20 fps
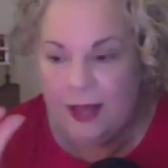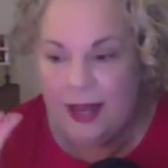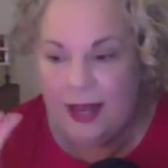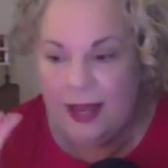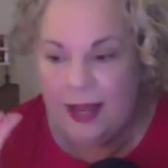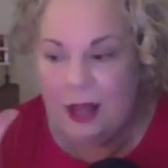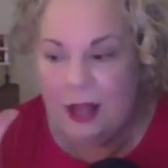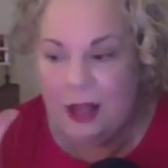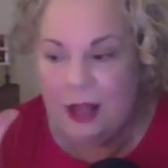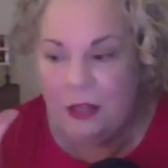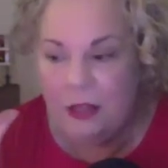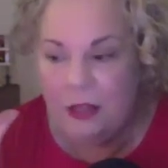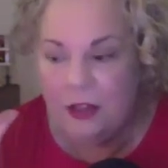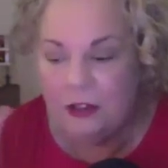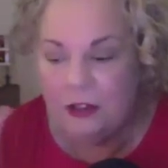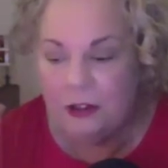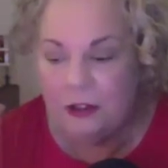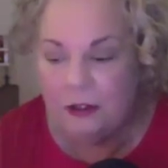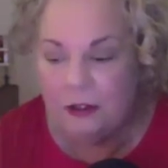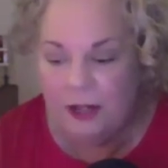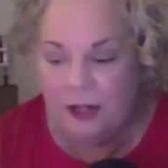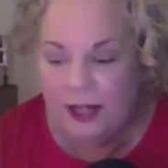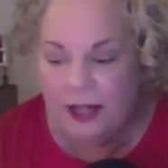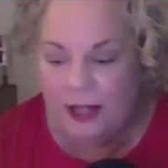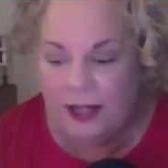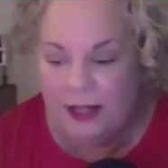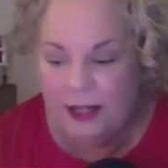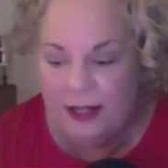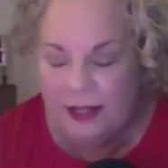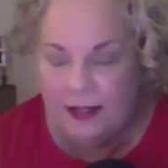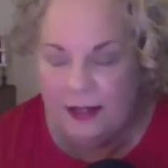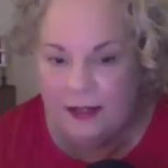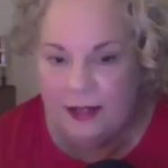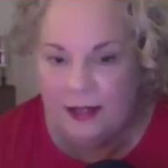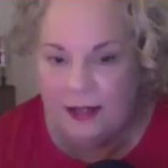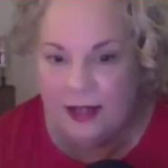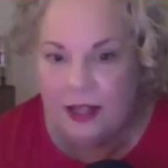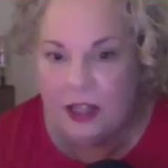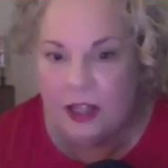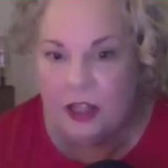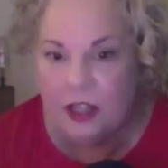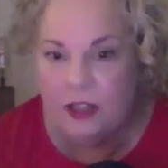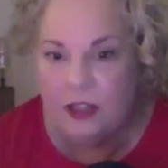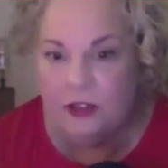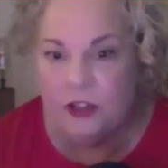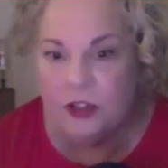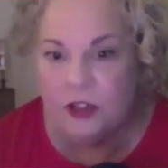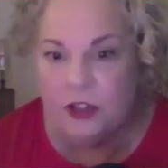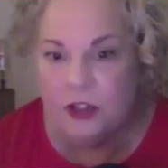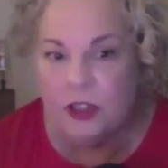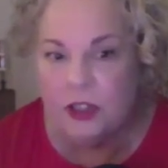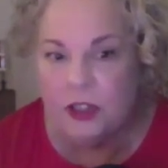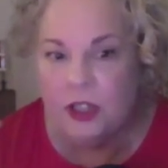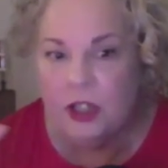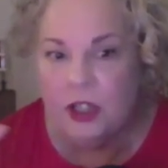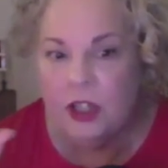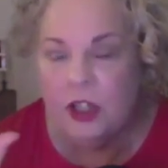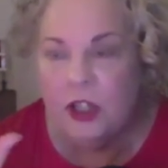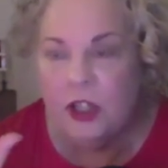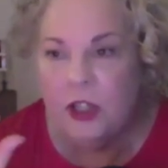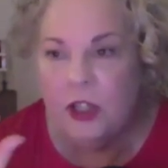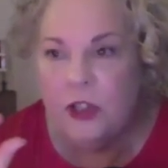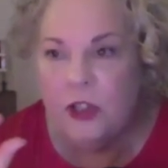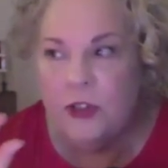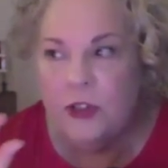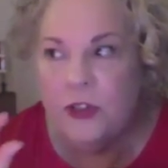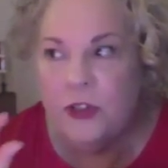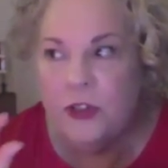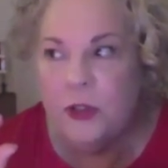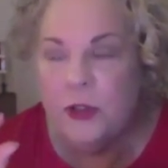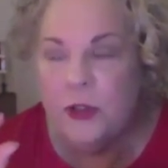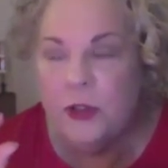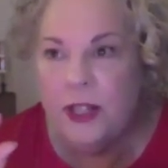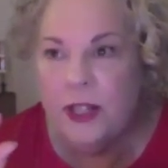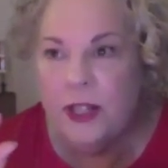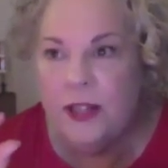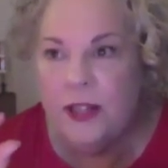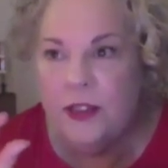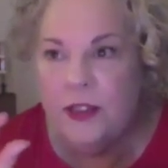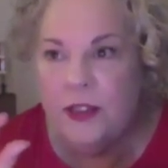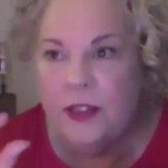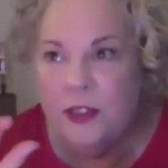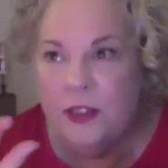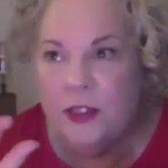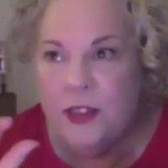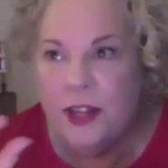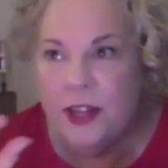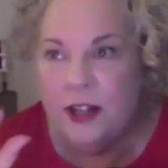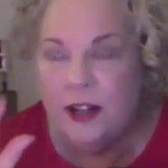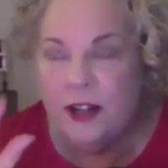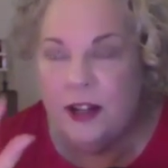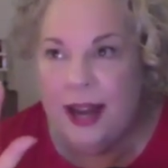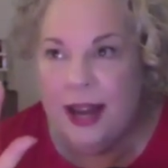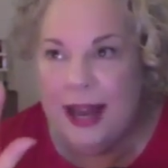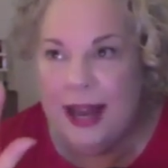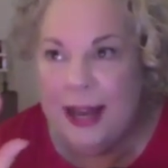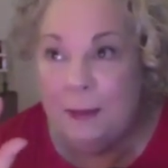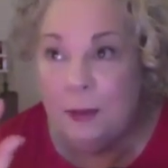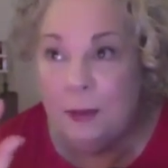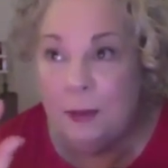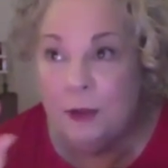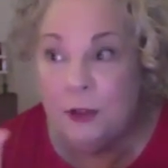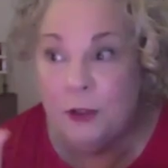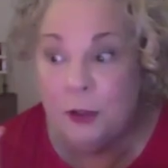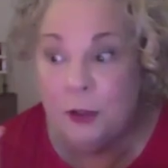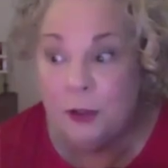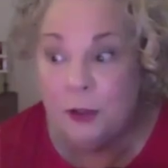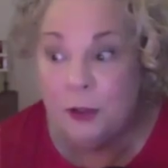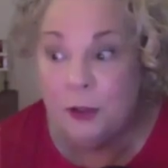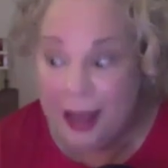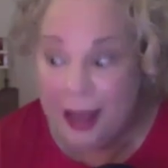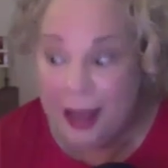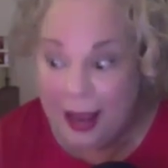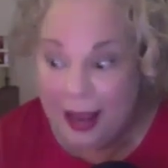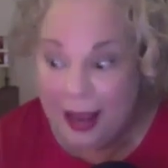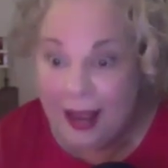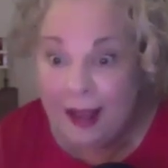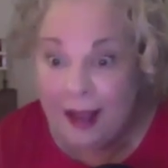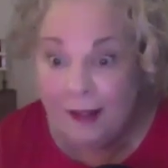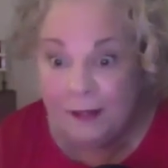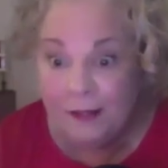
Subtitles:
how they're creating that culture so that they're able to have